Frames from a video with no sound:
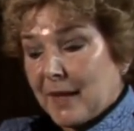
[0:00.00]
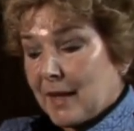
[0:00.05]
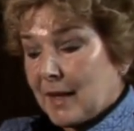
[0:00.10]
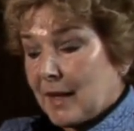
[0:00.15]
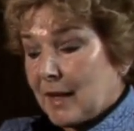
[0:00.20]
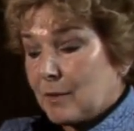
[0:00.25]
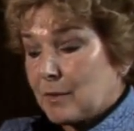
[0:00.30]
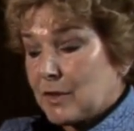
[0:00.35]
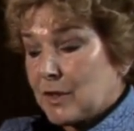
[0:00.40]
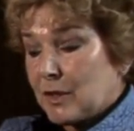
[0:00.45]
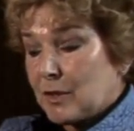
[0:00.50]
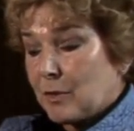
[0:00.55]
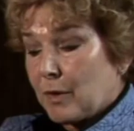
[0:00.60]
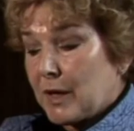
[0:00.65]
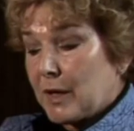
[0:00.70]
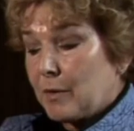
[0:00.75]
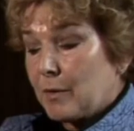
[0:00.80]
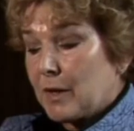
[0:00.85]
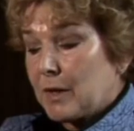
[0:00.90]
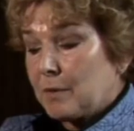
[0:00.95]
It was a
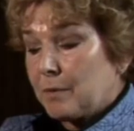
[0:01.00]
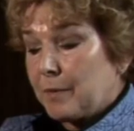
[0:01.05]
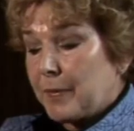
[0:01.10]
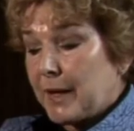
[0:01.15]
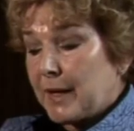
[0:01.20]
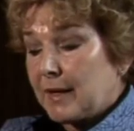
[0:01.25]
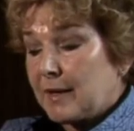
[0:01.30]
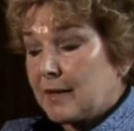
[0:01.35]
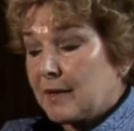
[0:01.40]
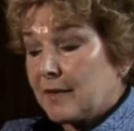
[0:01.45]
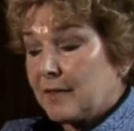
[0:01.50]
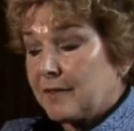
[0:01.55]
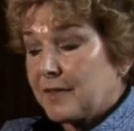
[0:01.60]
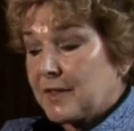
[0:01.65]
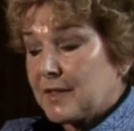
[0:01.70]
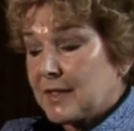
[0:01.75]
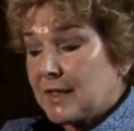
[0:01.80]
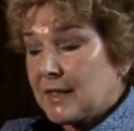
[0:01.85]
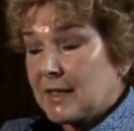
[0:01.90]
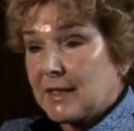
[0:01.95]
21 bed
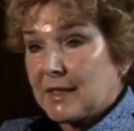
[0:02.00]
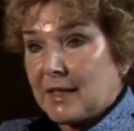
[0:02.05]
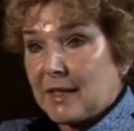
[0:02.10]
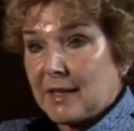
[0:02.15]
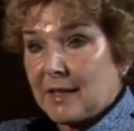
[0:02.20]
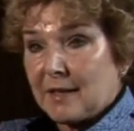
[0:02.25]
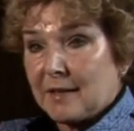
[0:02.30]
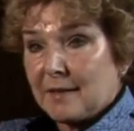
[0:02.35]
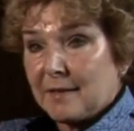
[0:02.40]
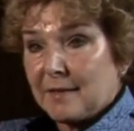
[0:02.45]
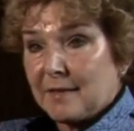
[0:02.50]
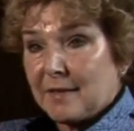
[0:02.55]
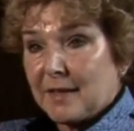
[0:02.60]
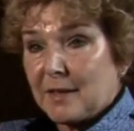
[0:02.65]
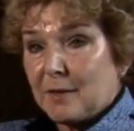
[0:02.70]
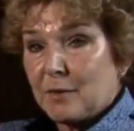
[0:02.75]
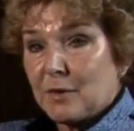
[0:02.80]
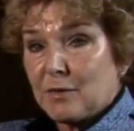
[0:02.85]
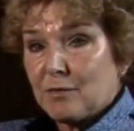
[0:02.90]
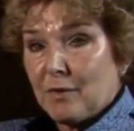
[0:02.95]
facility and
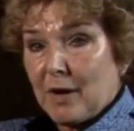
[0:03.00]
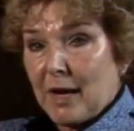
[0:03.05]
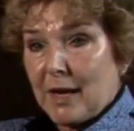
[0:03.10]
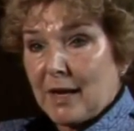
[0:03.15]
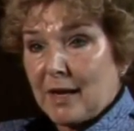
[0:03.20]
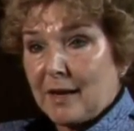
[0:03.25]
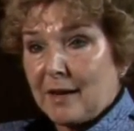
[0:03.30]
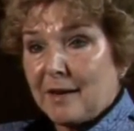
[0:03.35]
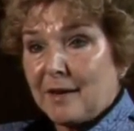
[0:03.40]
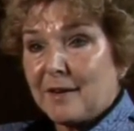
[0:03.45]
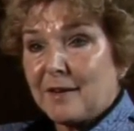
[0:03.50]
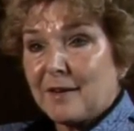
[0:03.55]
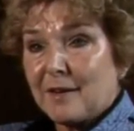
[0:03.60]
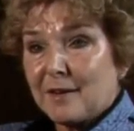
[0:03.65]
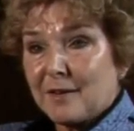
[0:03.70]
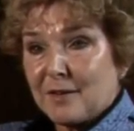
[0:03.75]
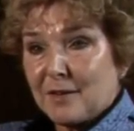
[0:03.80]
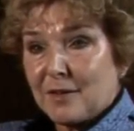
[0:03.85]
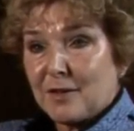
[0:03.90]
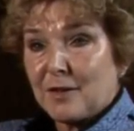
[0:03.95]
it was ready
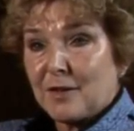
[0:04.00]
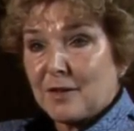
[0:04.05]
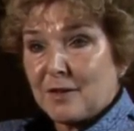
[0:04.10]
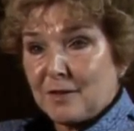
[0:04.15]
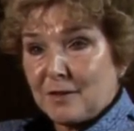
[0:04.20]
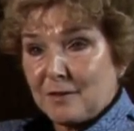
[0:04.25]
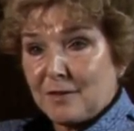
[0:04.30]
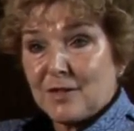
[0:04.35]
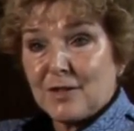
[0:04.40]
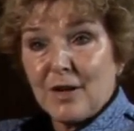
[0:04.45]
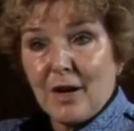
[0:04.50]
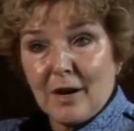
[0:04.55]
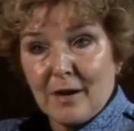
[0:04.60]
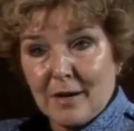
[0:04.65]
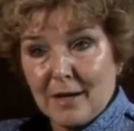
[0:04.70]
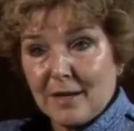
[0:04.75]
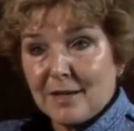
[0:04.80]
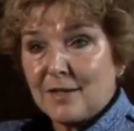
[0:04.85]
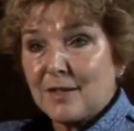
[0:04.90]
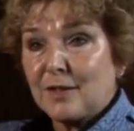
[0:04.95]
to start
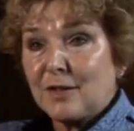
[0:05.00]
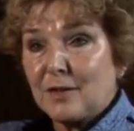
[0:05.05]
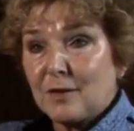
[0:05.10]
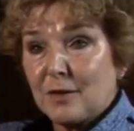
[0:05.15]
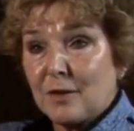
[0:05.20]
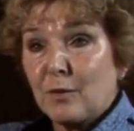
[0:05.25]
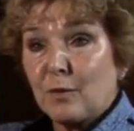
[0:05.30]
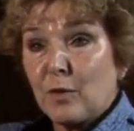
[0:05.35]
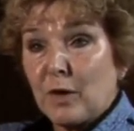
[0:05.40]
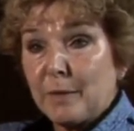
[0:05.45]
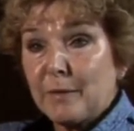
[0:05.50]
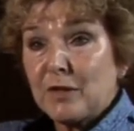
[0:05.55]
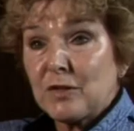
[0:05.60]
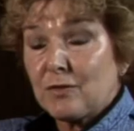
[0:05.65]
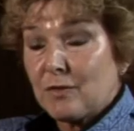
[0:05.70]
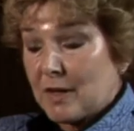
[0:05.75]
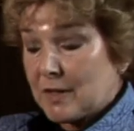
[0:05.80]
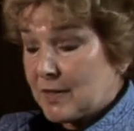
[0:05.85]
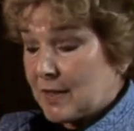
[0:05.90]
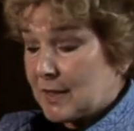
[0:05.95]
as a, a
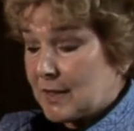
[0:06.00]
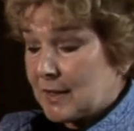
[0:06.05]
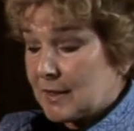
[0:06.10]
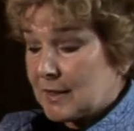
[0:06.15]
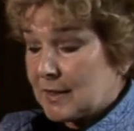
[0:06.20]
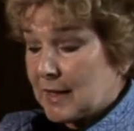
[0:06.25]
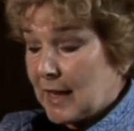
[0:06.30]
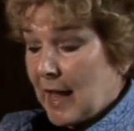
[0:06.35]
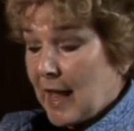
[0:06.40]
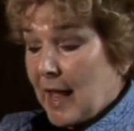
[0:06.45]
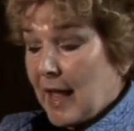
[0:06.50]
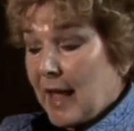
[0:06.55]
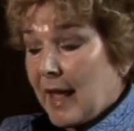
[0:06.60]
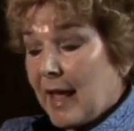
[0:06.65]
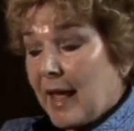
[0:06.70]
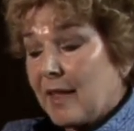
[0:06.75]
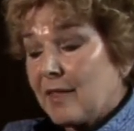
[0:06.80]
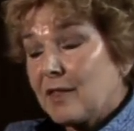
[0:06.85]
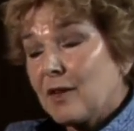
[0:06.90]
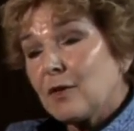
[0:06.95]
women's residence.
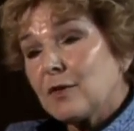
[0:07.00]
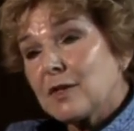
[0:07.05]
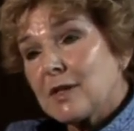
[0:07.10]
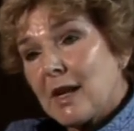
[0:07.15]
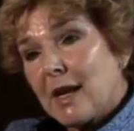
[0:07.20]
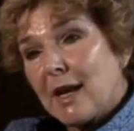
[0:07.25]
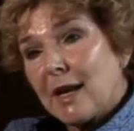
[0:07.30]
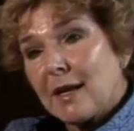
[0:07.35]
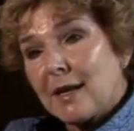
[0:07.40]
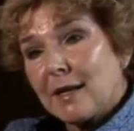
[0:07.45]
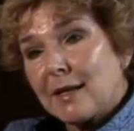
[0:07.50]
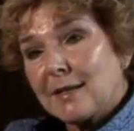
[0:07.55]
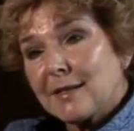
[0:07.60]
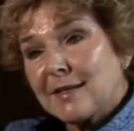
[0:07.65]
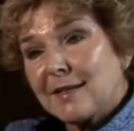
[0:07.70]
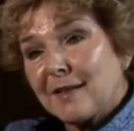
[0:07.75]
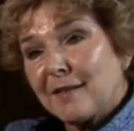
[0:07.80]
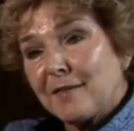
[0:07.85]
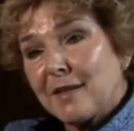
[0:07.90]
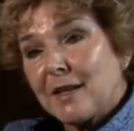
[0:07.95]
And those
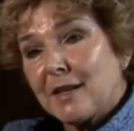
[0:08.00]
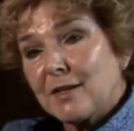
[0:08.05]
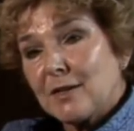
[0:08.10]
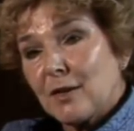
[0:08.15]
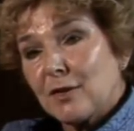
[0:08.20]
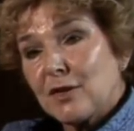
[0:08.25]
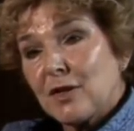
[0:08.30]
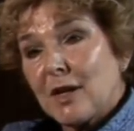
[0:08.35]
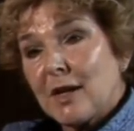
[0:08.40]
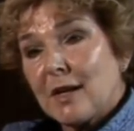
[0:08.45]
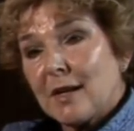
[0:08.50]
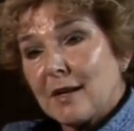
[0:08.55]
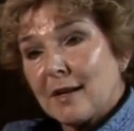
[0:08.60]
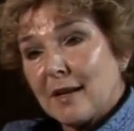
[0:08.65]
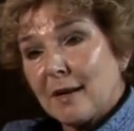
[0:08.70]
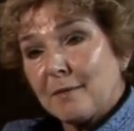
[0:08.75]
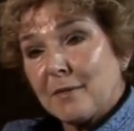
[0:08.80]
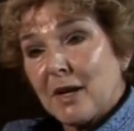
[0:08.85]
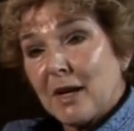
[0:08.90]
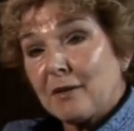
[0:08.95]
ladies of the Associated
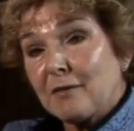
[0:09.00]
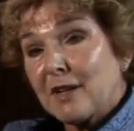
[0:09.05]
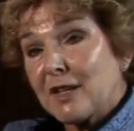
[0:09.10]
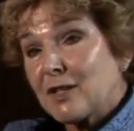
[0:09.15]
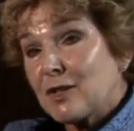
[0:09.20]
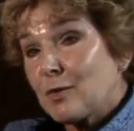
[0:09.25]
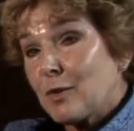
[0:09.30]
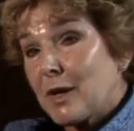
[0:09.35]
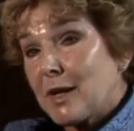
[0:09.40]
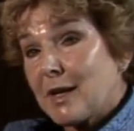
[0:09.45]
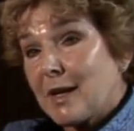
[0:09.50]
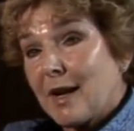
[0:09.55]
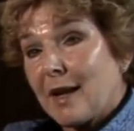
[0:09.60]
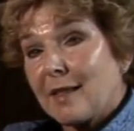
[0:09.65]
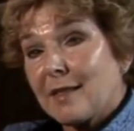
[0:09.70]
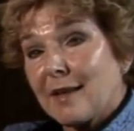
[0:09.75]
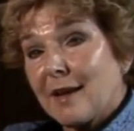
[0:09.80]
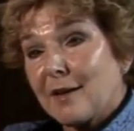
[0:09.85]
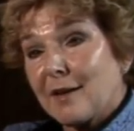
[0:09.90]
Alumni raised $28,000.